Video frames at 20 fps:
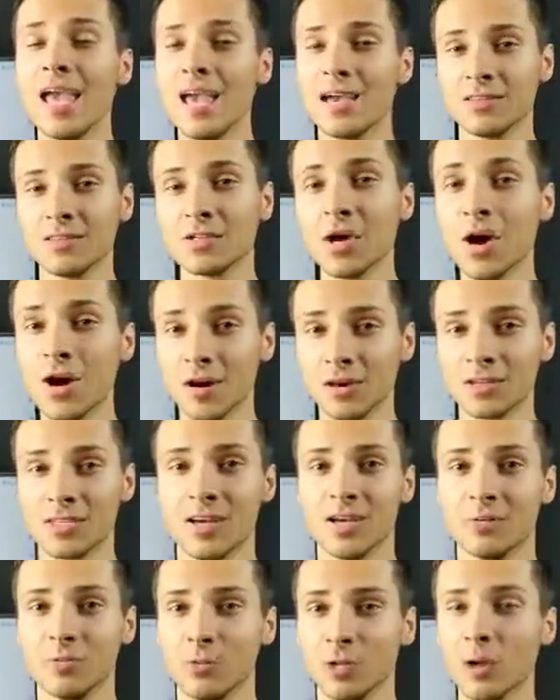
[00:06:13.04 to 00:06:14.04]
and talk
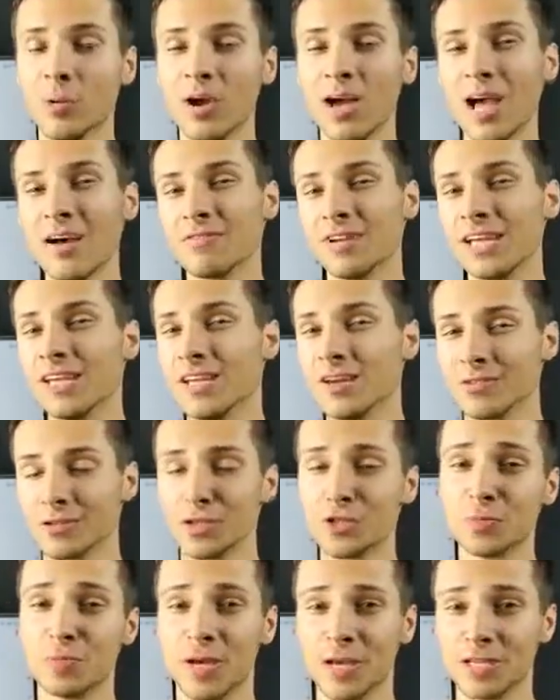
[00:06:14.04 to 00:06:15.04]
time. We don't have any
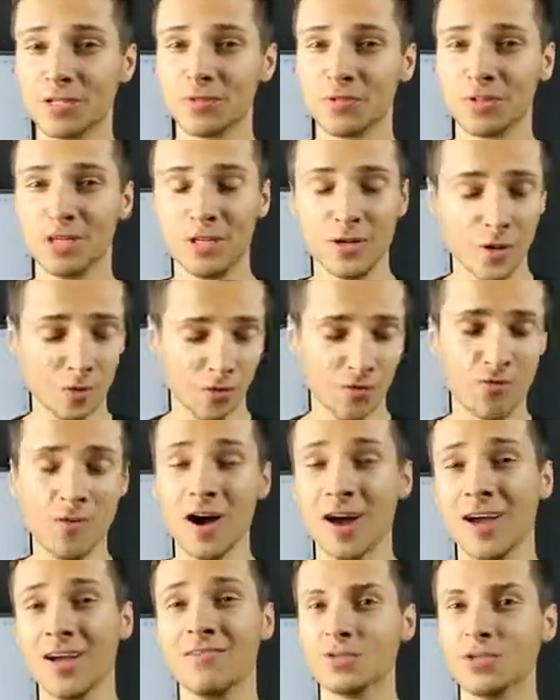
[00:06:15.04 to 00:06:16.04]
other specs for the Note
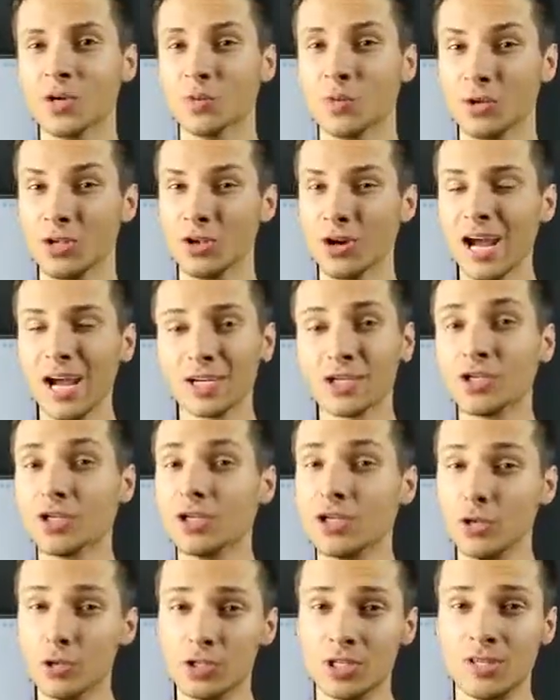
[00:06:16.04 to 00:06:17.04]
5, so when you're
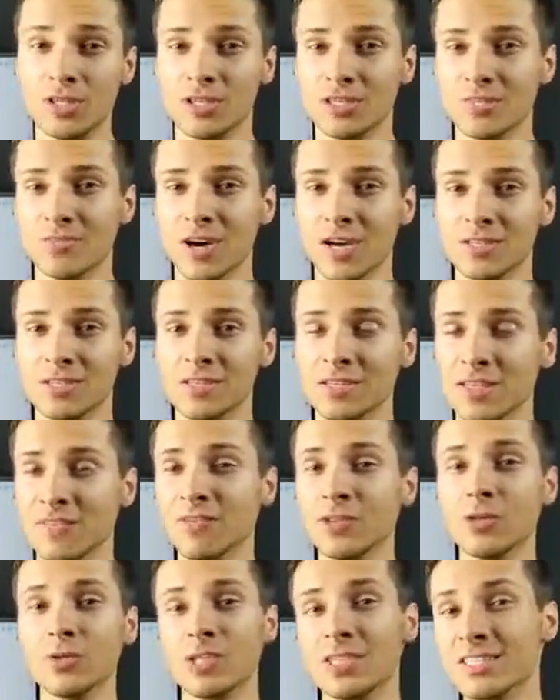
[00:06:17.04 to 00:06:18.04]
actually using these devices,
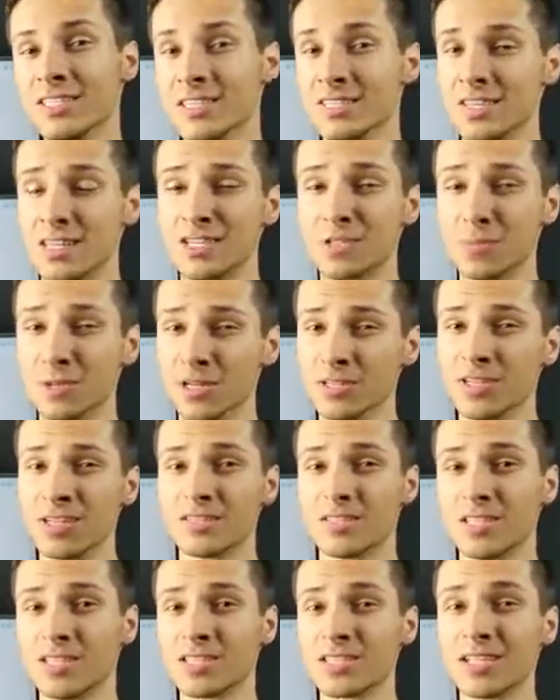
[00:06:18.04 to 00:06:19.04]
even though the 6S Plus
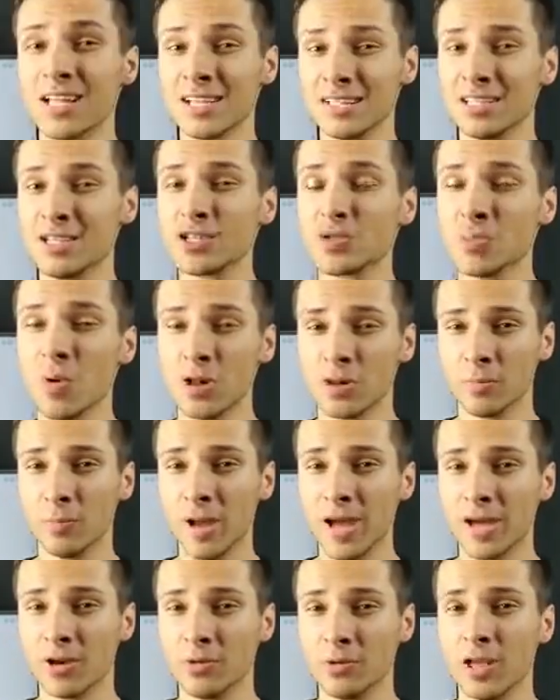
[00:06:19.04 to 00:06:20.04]
has a slightly smaller
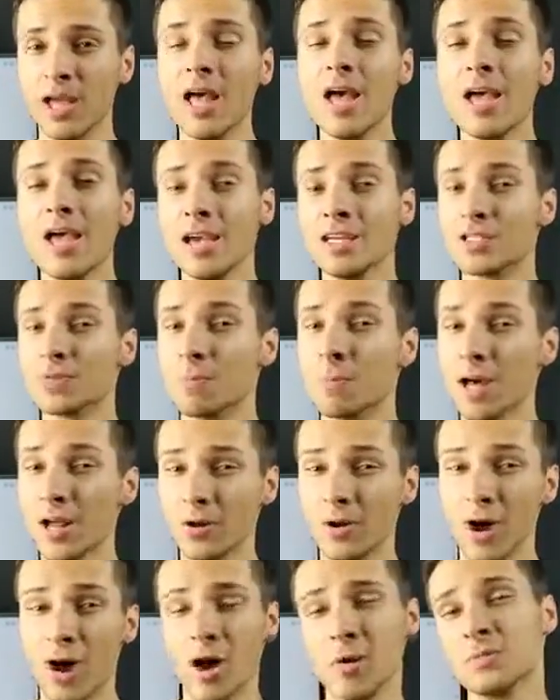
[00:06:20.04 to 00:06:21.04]
battery, it's
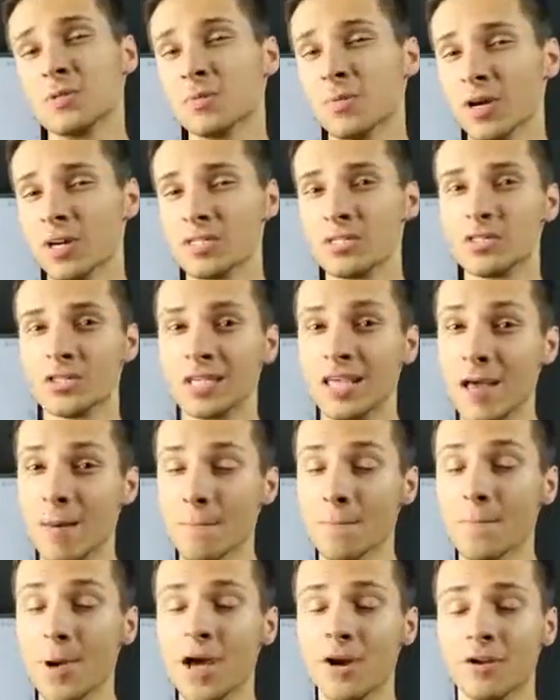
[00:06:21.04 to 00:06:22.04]
better optimized to
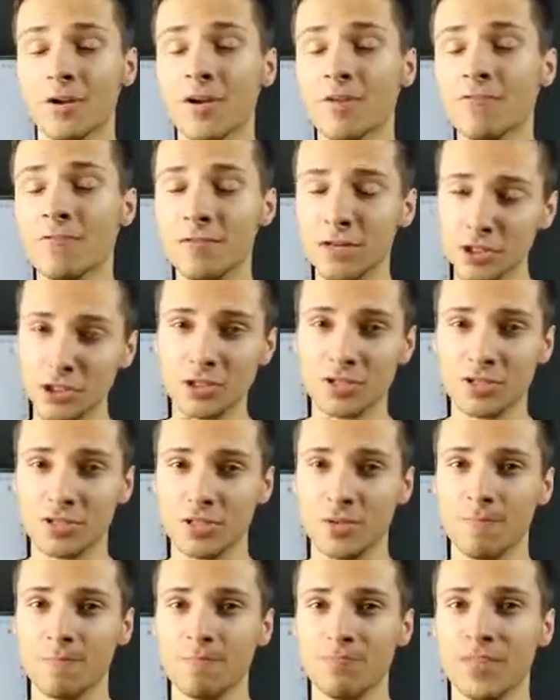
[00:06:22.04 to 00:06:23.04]
get better
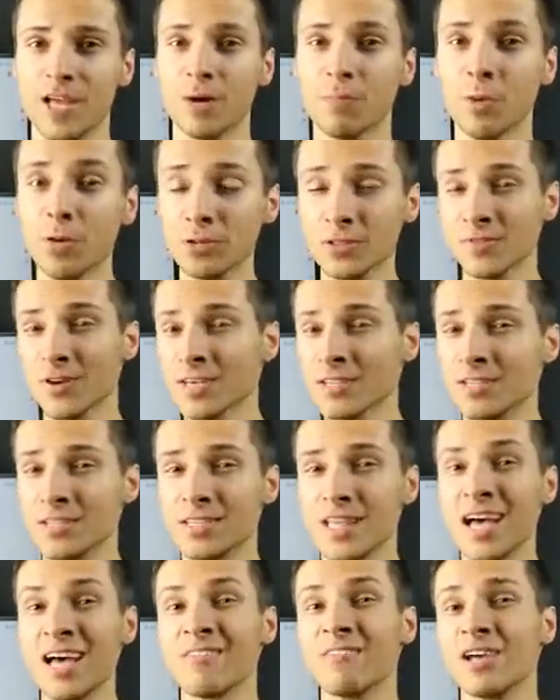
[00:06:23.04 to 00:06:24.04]
efficiency. Now, both
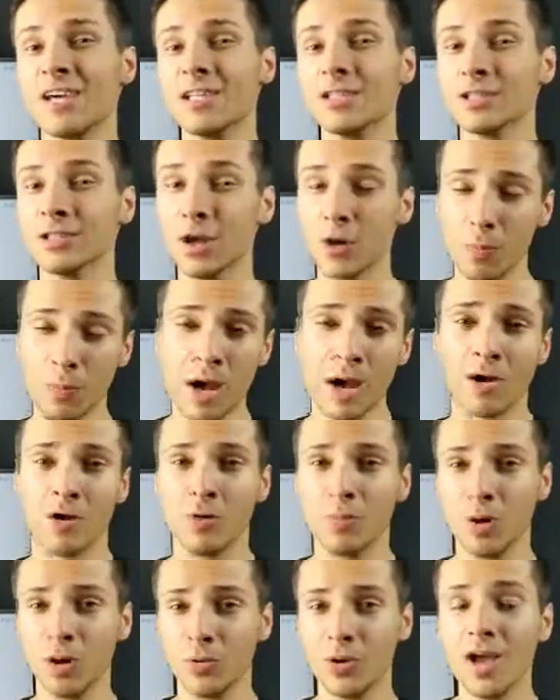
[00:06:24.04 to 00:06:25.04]
devices have a low
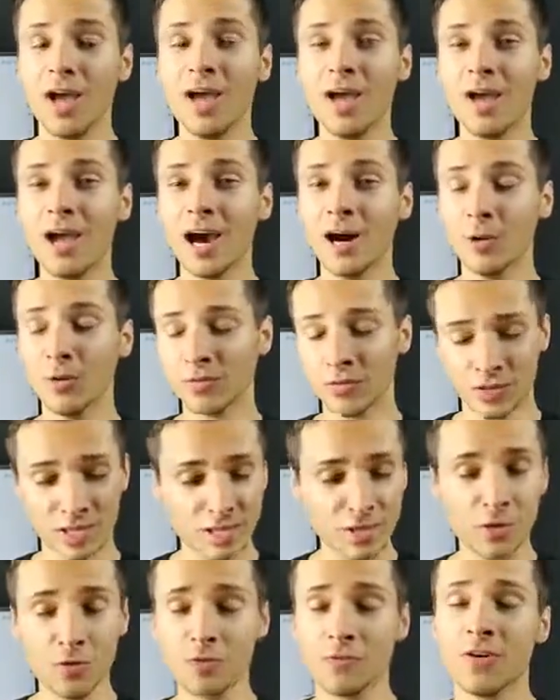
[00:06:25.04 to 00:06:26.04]
power mode. However,
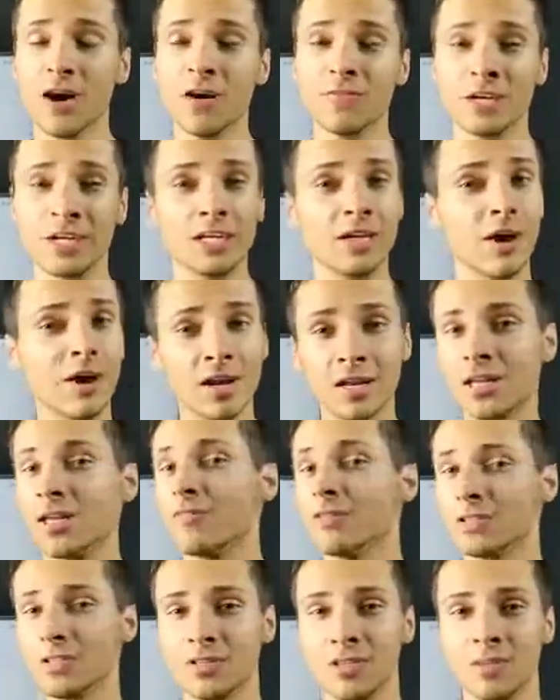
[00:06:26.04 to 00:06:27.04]
the Note 5, I gotta
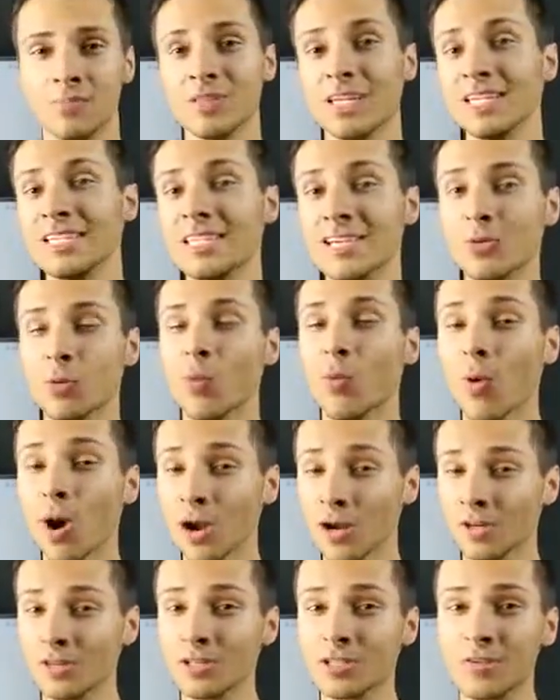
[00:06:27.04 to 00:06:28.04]
give it to them, they did
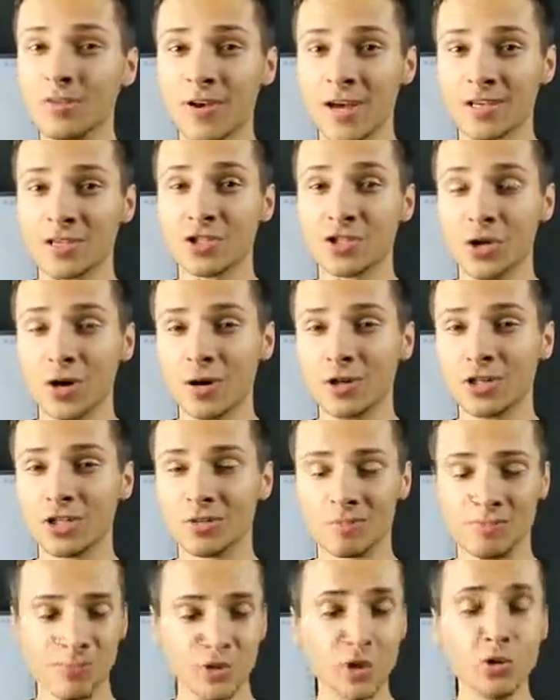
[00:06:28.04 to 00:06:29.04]
wireless fast
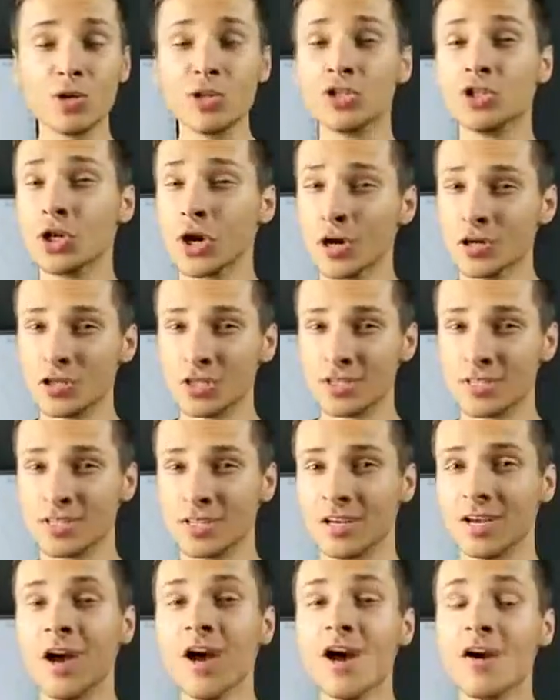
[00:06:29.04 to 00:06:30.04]
charging. You can charge this
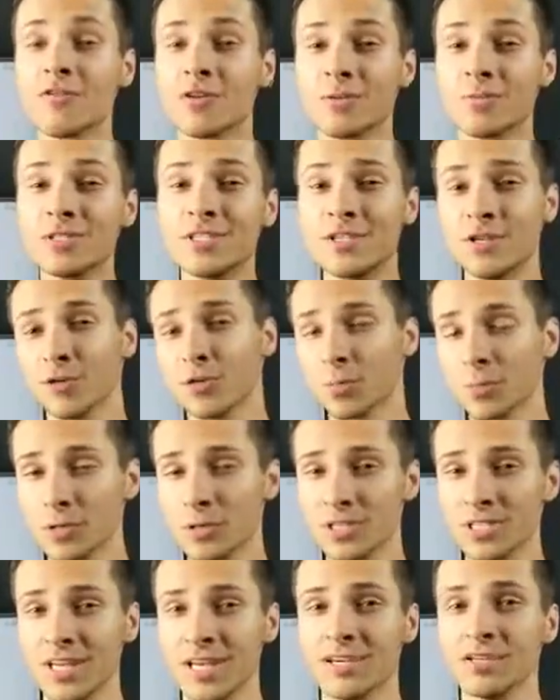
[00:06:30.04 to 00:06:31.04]
thing from
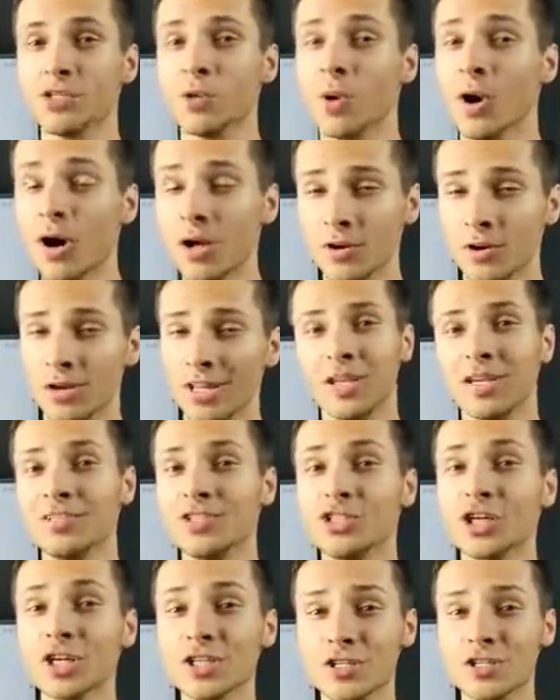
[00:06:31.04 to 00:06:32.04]
0% to 100
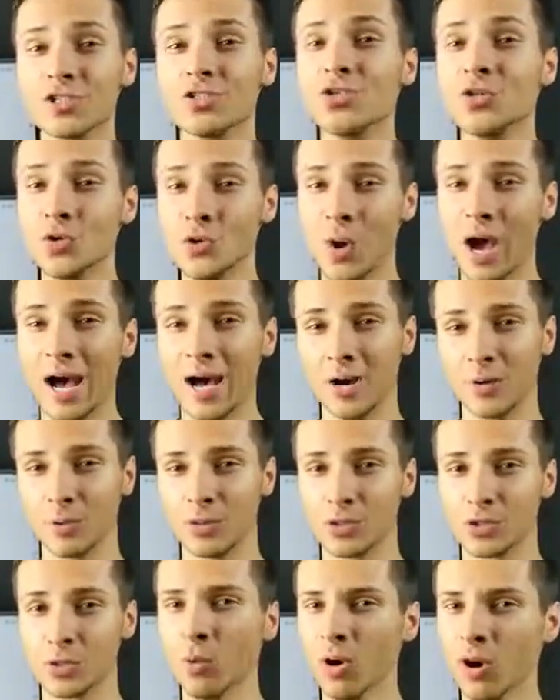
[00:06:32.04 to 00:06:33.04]
in just 2
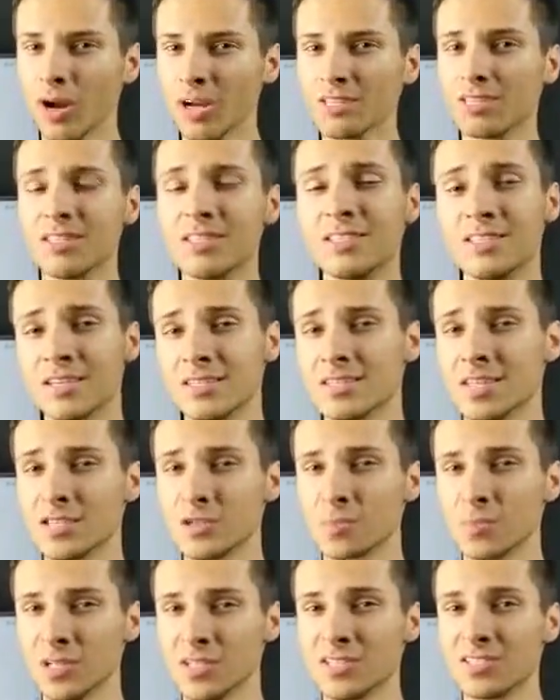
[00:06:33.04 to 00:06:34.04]
hours, whereas the
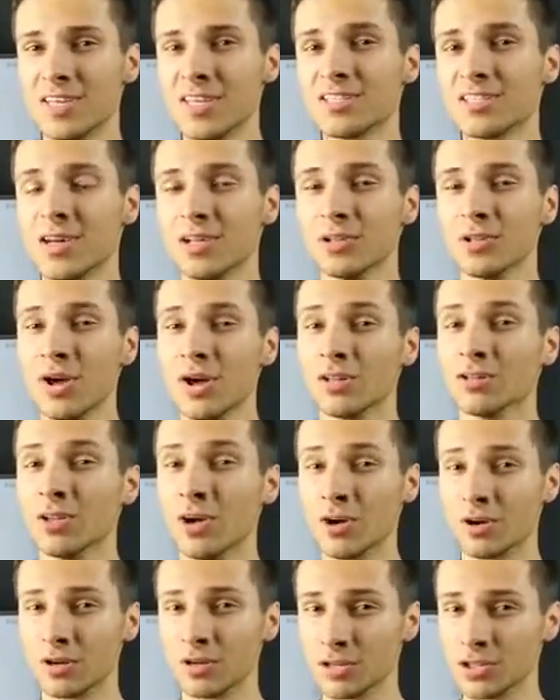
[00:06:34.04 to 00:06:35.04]
6S Plus takes a lot
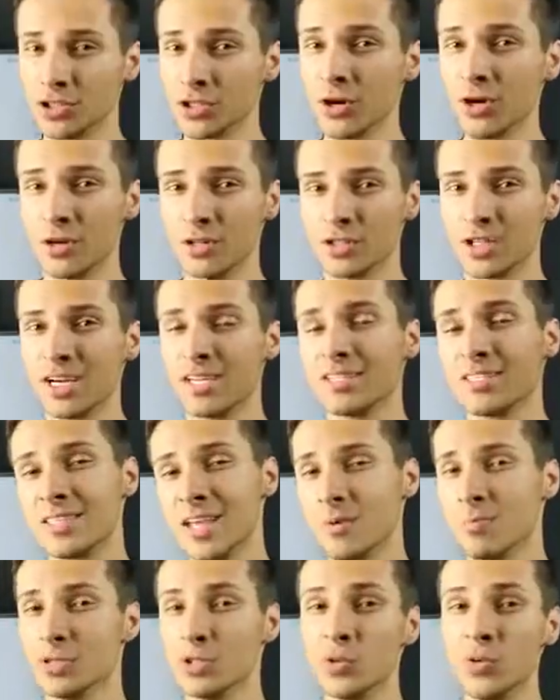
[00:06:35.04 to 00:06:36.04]
longer to charge. I'd
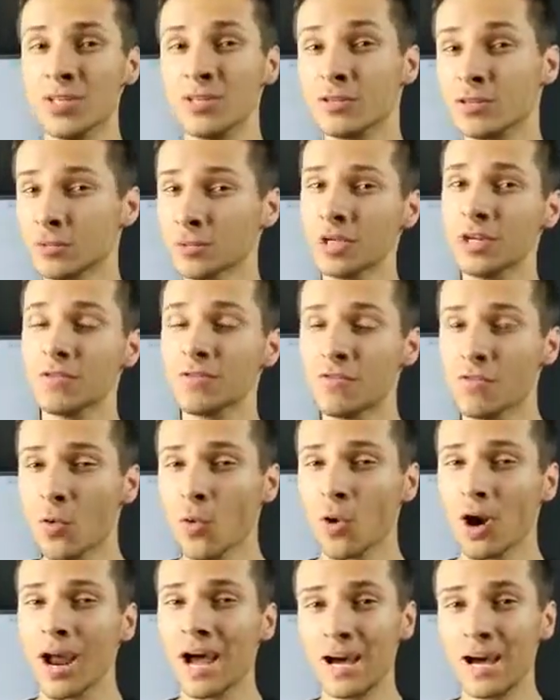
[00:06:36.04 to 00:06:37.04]
say between 3 to 4